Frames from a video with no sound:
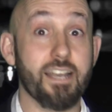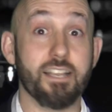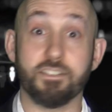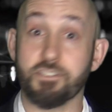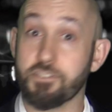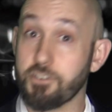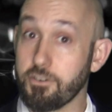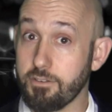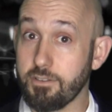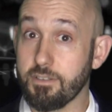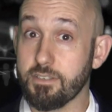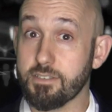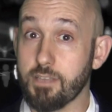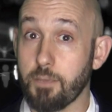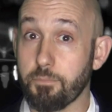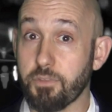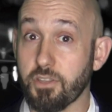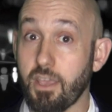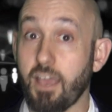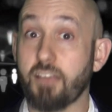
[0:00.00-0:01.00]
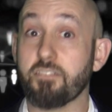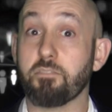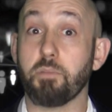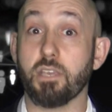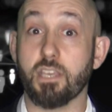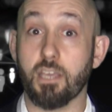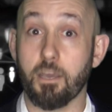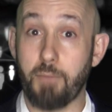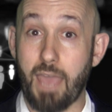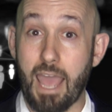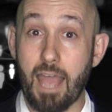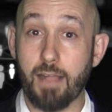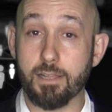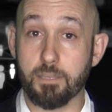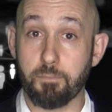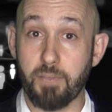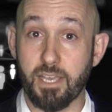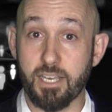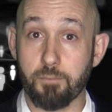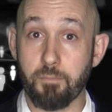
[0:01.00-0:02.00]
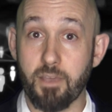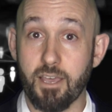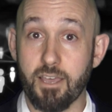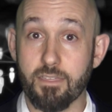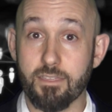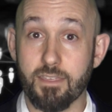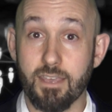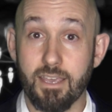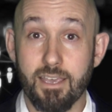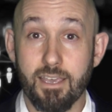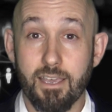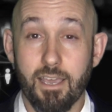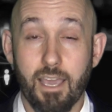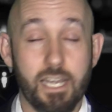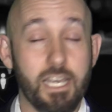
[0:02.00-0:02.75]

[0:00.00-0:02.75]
it's certainly something you have to become acclimated with.